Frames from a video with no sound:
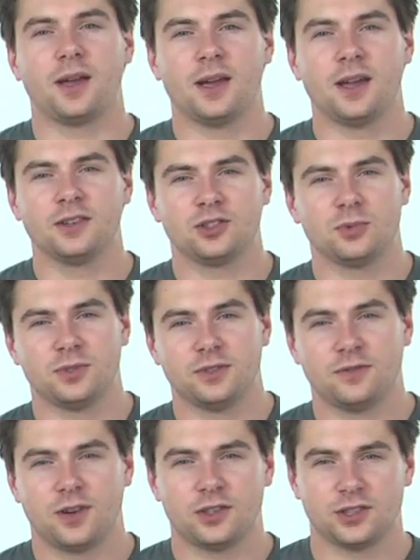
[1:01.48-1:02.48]
that air, stops
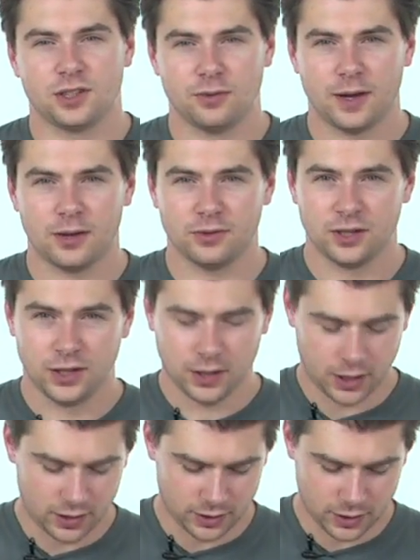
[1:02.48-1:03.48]
it flushing around
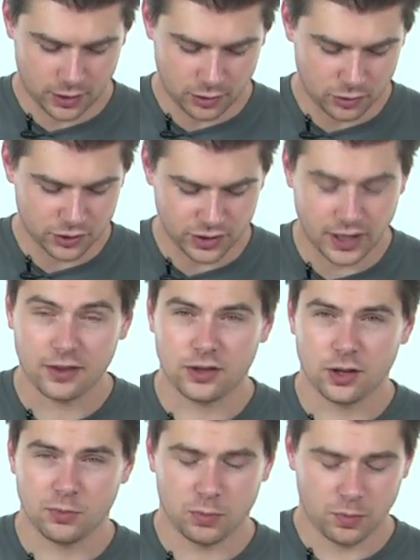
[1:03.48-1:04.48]
and uh, losing that
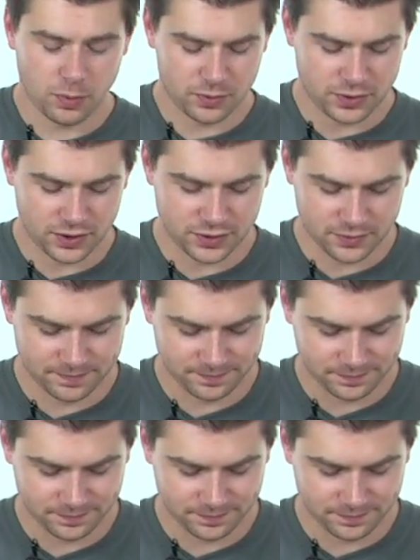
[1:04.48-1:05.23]
thermal properties.